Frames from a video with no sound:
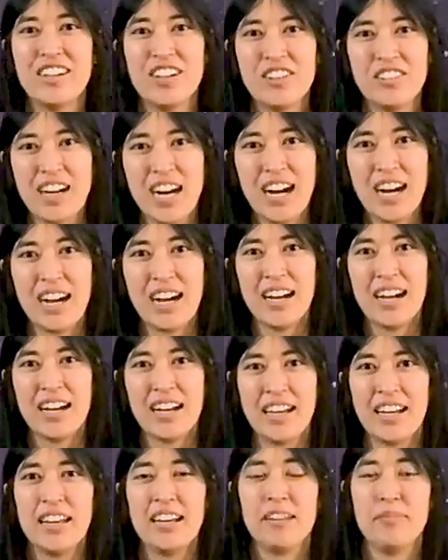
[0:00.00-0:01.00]
Oh,
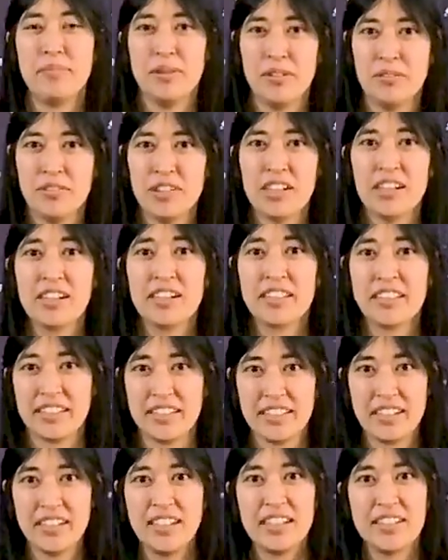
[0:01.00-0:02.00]
I've been
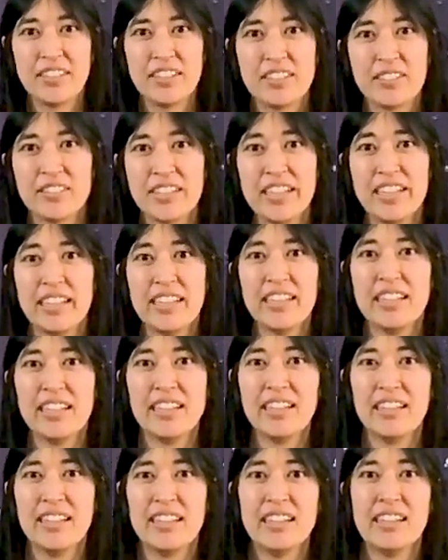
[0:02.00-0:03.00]
working on the
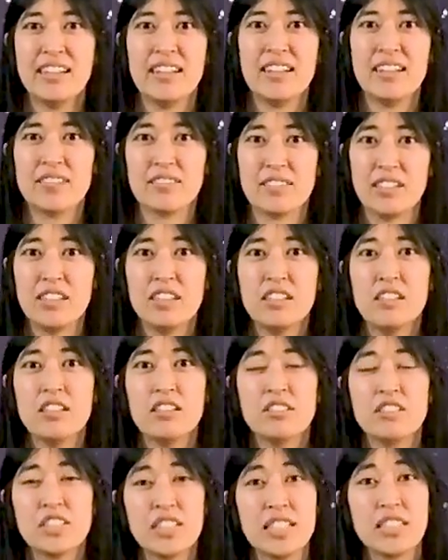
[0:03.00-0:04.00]

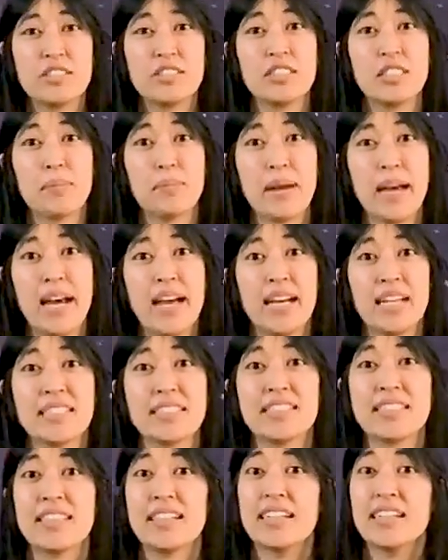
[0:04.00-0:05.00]
railroad just to
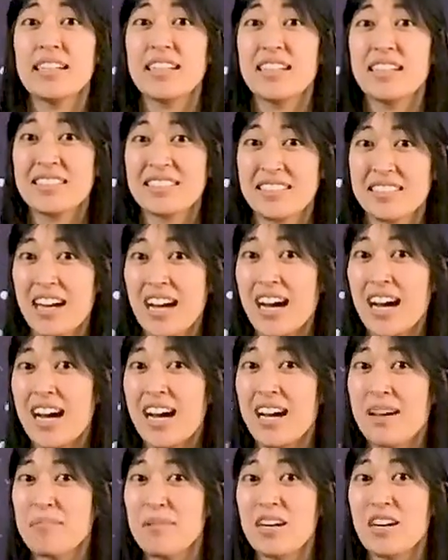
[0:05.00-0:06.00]
pass the
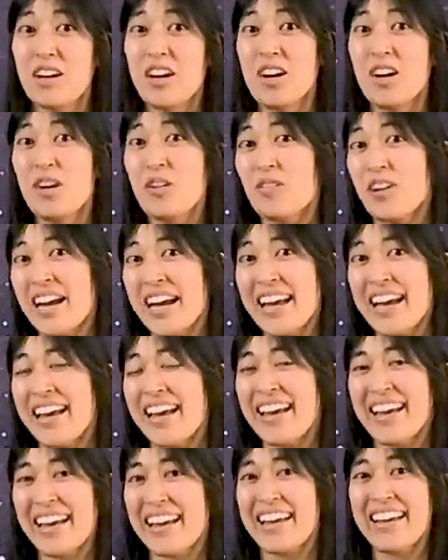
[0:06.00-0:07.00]
time
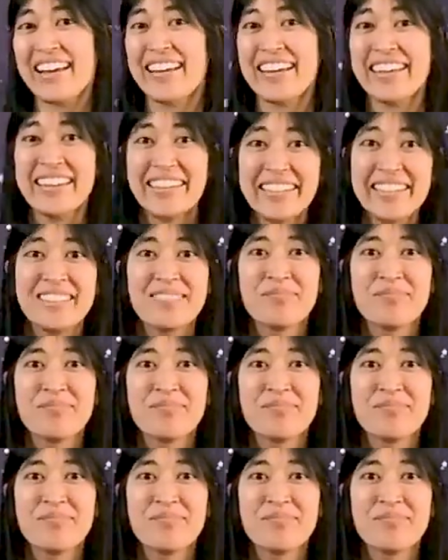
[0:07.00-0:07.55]
away.